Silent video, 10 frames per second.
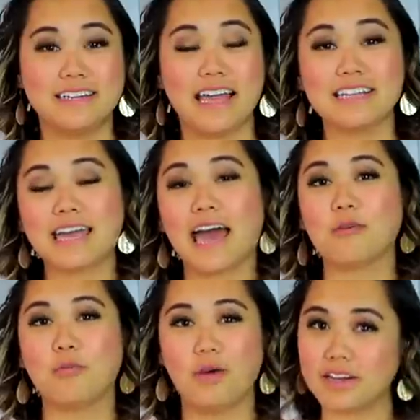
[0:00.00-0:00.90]
Next,
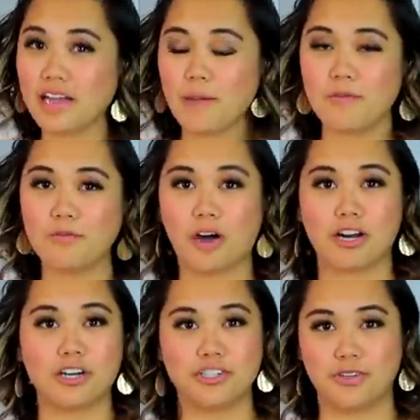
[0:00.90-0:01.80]
add 1 cup of
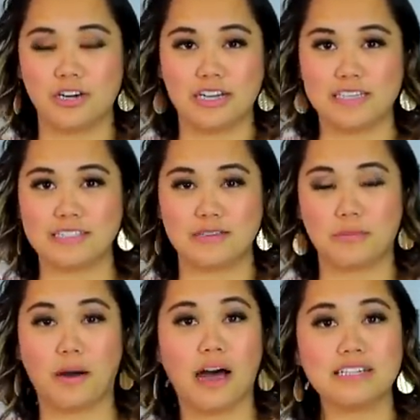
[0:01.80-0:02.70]
water to your Instant
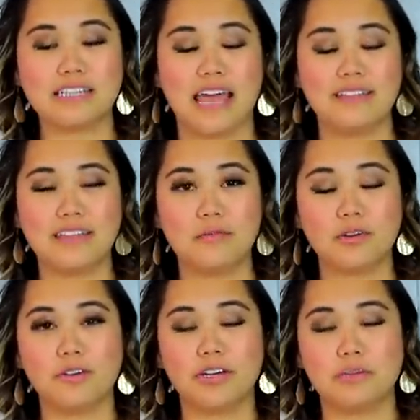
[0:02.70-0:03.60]
Pot, and then
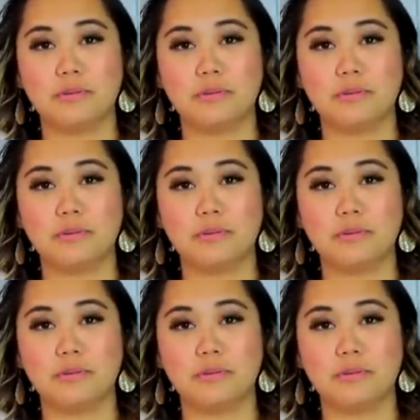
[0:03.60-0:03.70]
we're going to